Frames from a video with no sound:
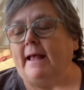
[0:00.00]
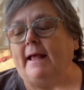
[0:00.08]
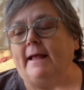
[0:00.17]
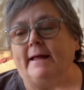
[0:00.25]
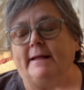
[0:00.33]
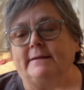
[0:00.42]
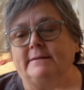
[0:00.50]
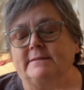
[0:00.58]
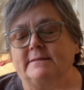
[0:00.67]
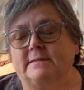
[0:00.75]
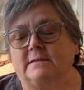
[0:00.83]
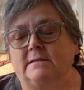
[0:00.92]

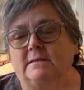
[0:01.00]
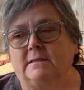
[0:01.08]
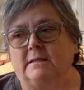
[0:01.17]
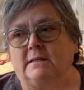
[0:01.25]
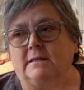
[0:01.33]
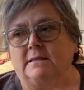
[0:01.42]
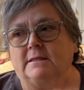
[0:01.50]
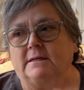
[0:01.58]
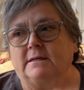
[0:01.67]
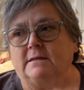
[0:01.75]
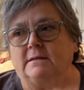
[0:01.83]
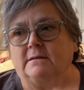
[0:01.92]
and
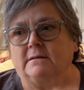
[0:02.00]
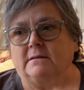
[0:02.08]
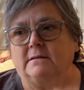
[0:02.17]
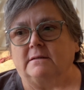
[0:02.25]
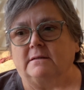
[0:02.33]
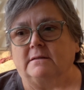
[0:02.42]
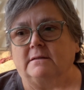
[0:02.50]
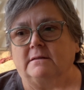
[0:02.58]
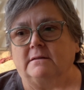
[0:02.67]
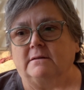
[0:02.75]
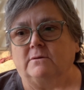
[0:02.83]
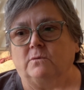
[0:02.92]
the
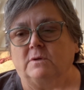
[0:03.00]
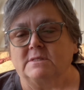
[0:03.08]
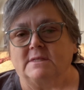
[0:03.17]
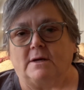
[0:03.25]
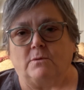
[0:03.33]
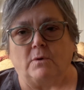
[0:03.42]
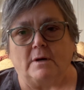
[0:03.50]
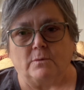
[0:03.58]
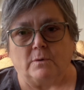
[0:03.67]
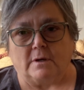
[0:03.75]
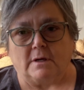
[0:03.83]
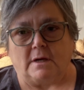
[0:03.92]
ones that I want to
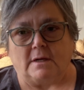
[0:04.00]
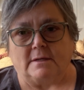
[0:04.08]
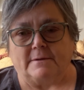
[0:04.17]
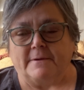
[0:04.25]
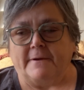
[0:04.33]
work on